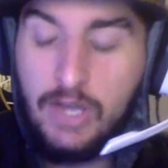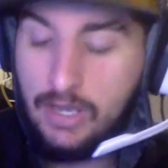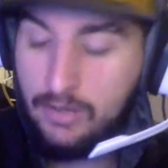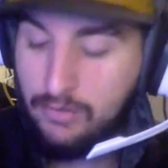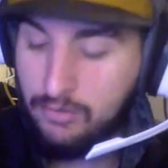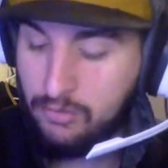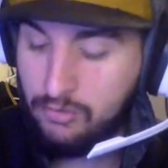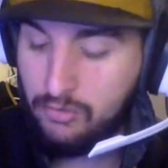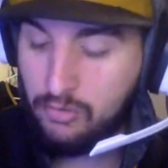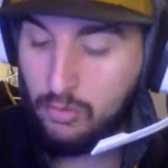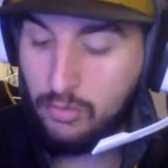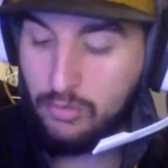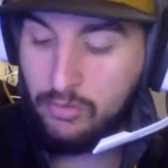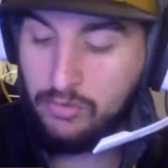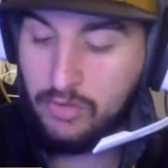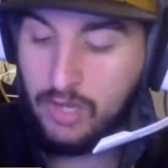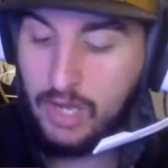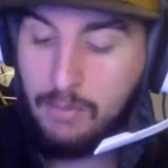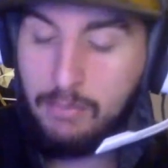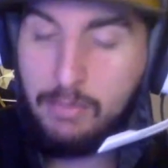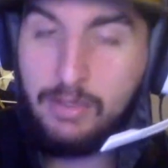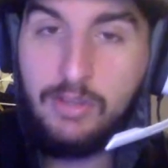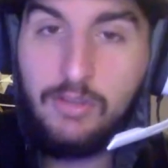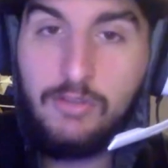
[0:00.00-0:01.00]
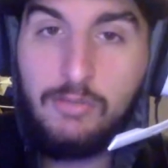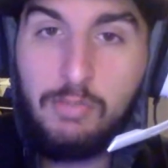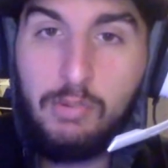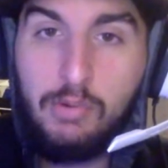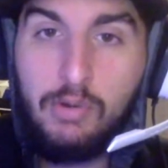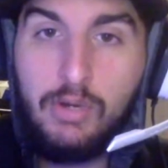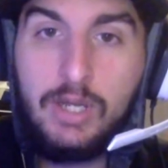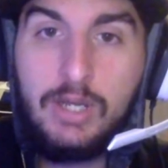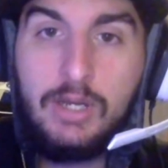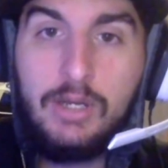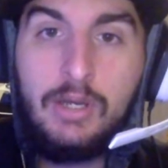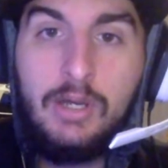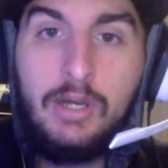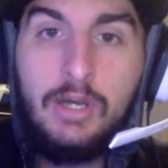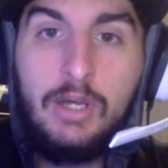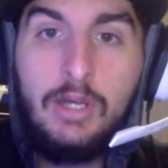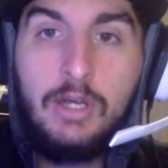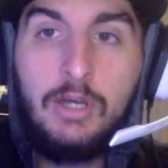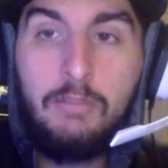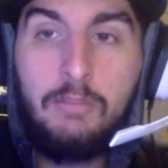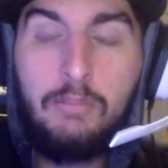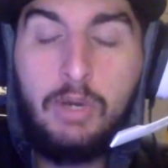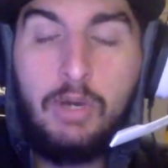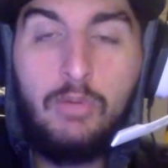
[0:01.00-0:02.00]
as a shortstop at this point.
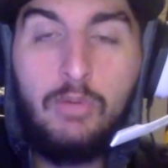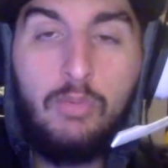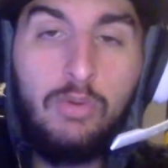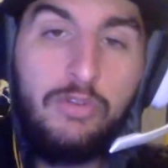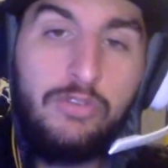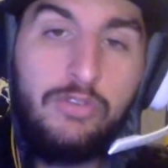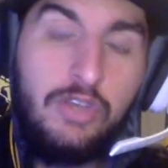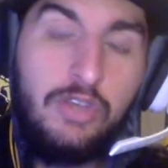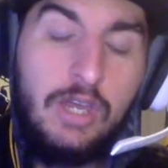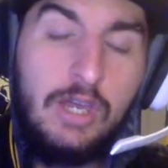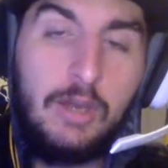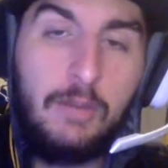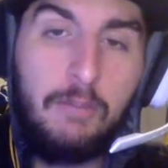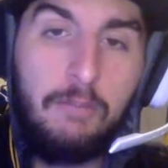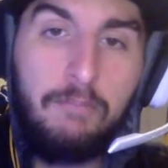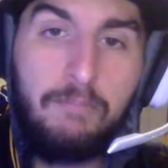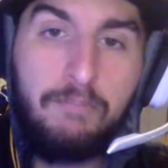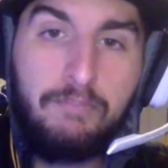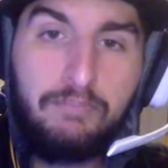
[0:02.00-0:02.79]
But we'll see.